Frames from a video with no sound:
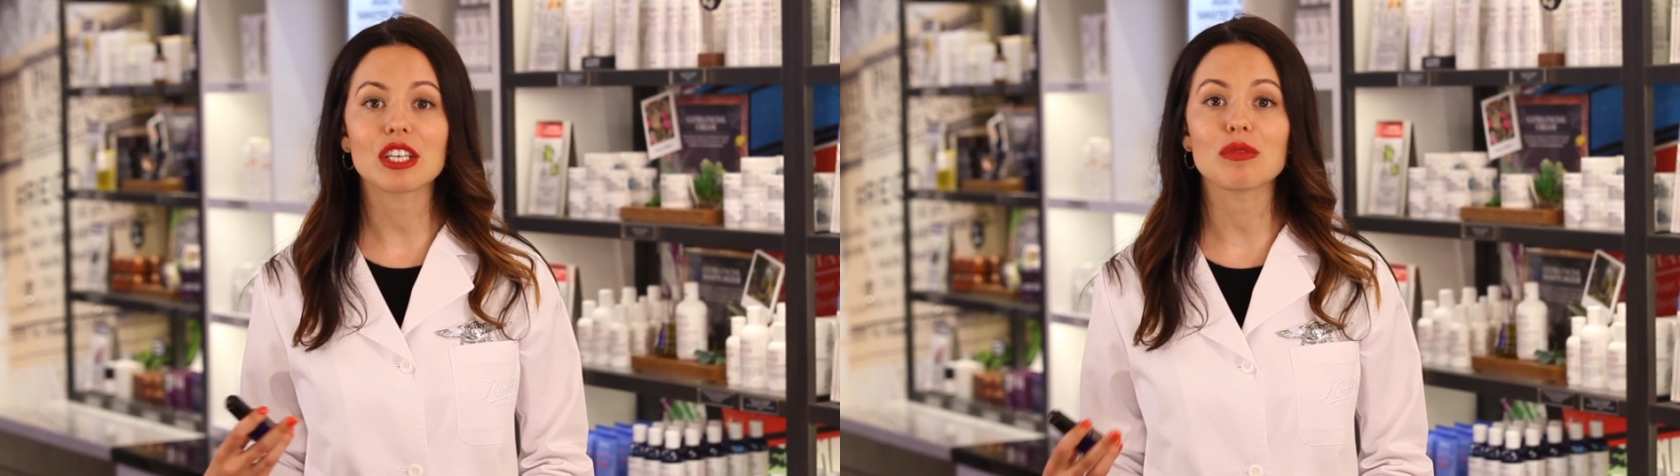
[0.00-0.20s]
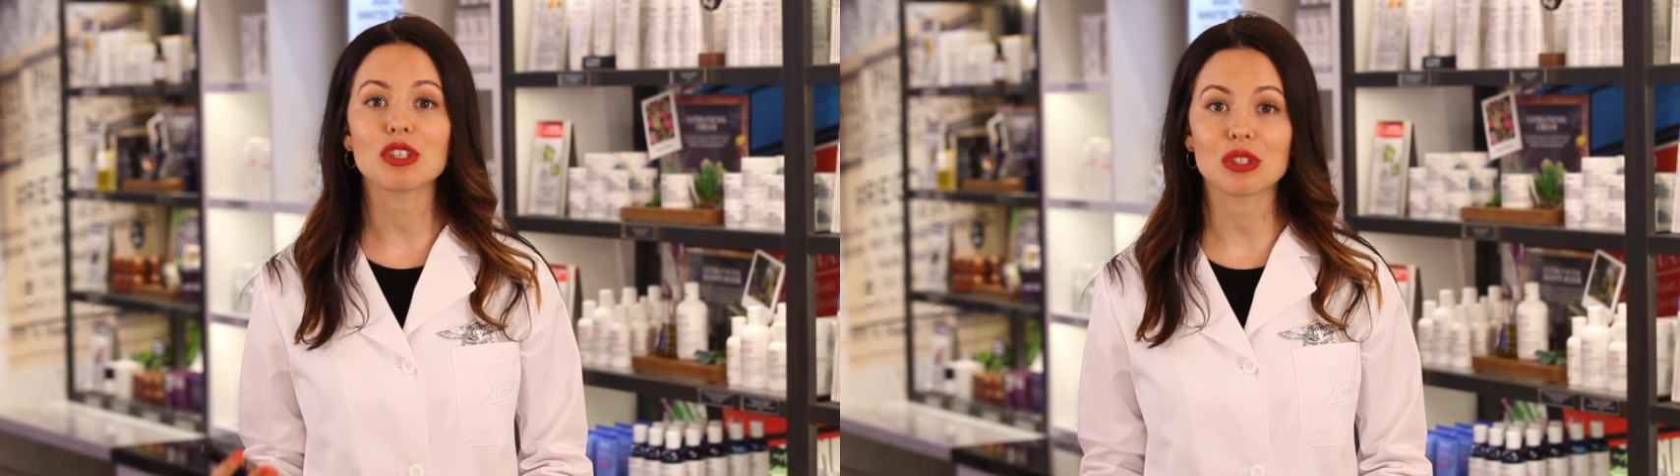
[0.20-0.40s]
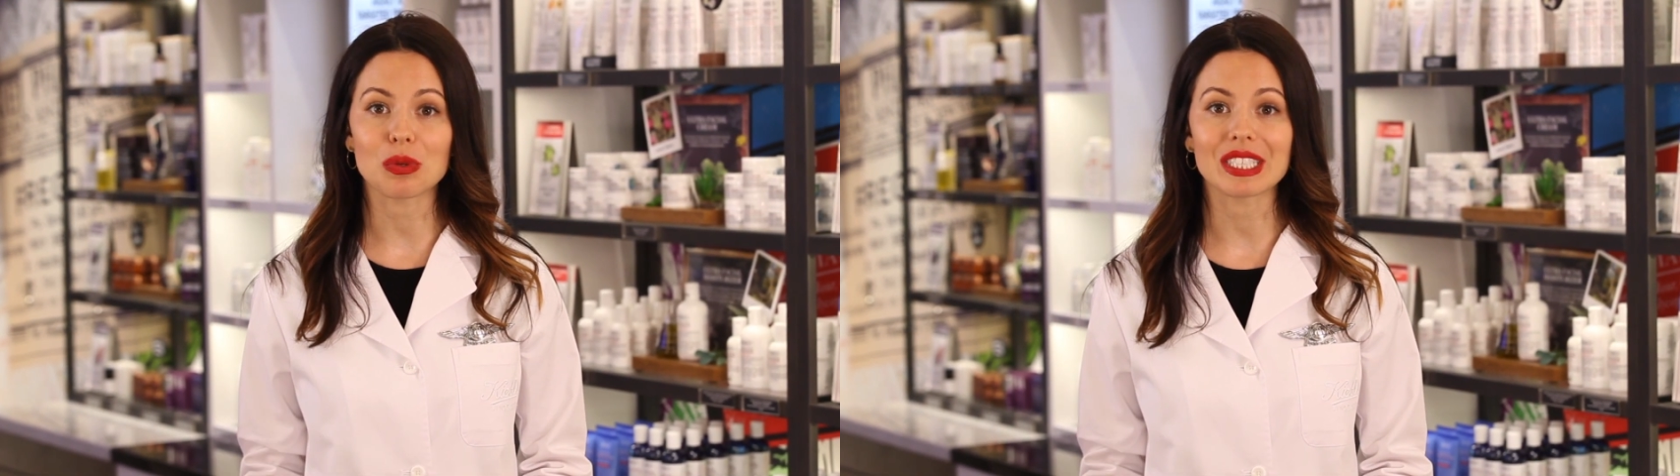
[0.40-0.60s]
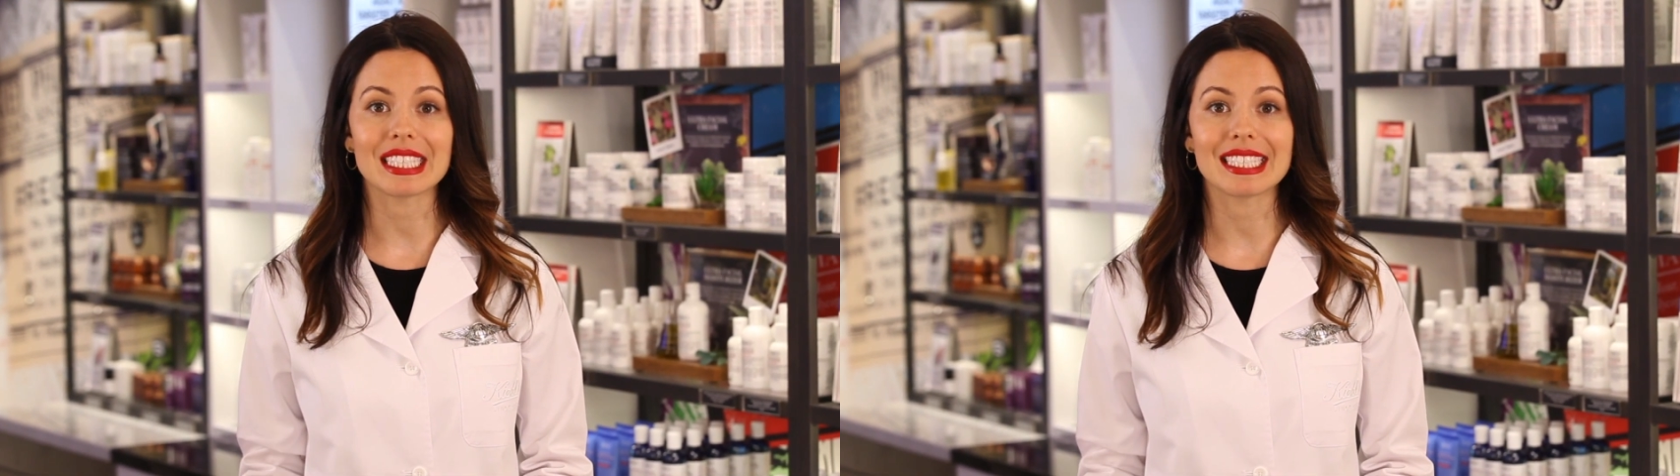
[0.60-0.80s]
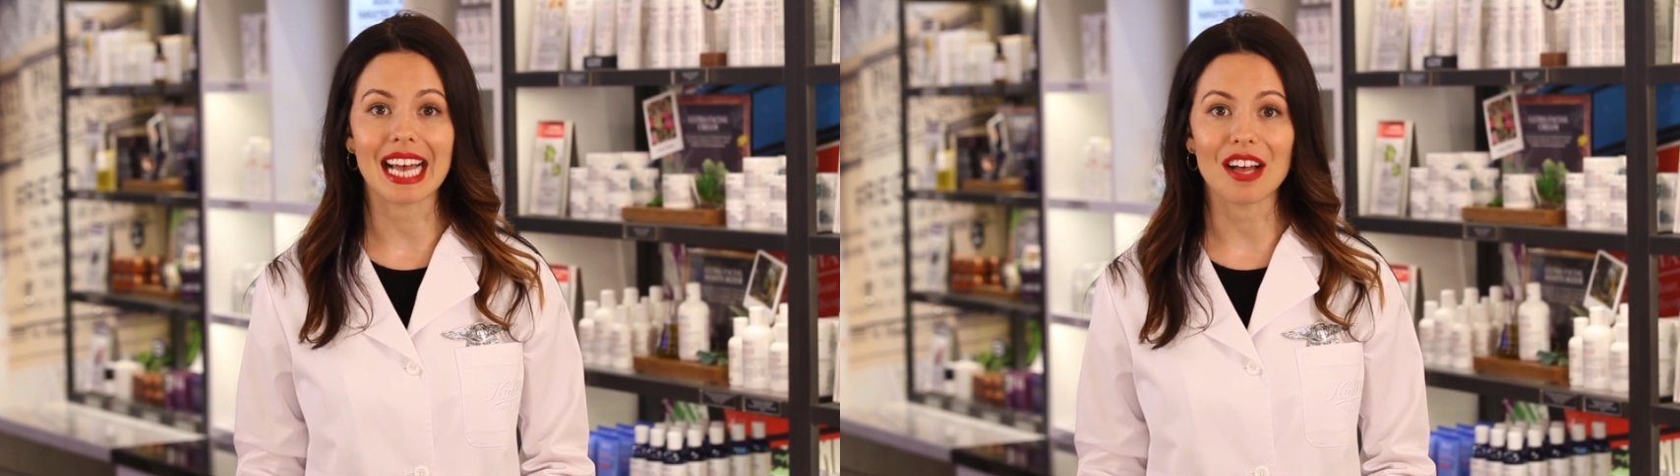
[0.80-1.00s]
and restores
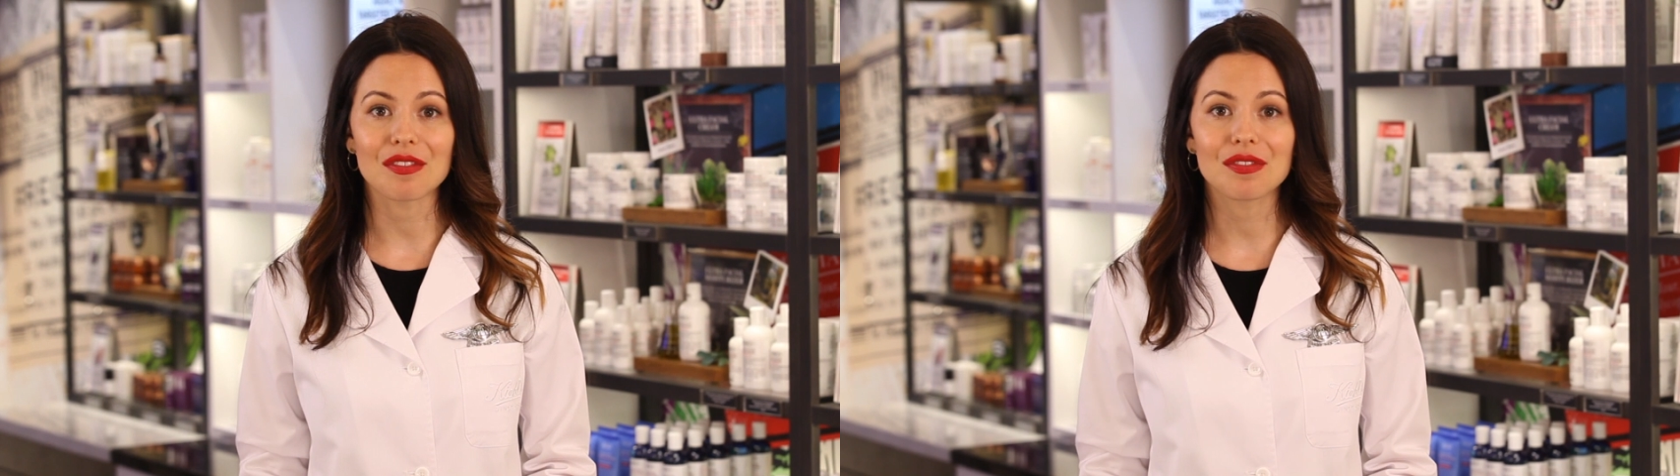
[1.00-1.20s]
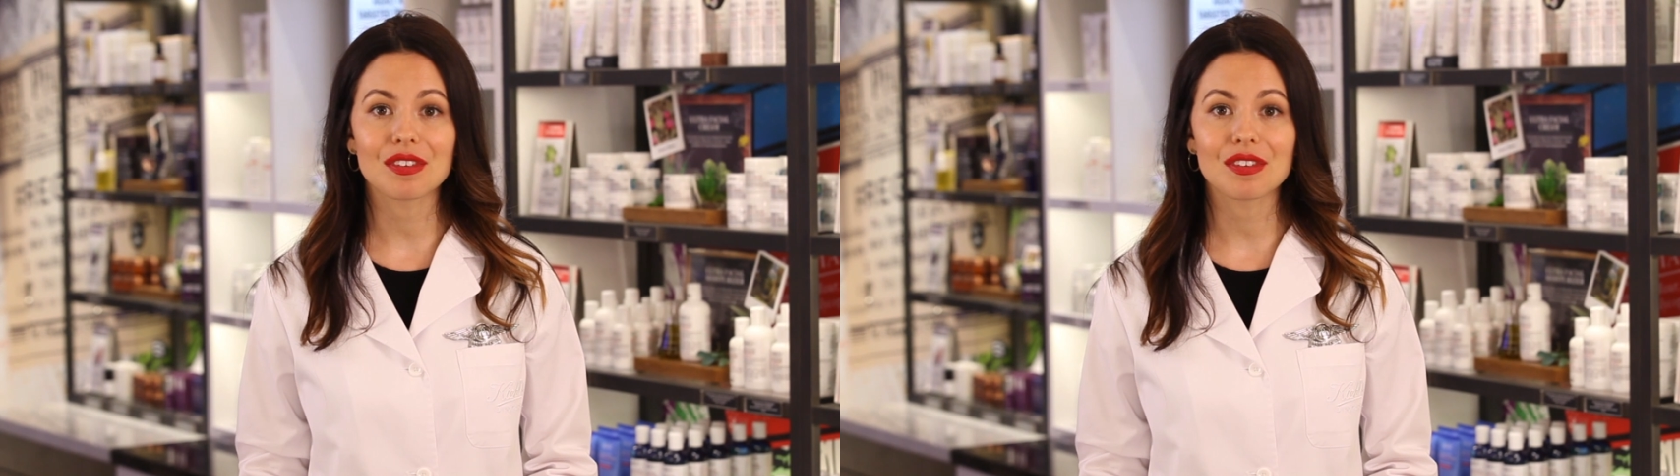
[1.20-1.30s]
itself.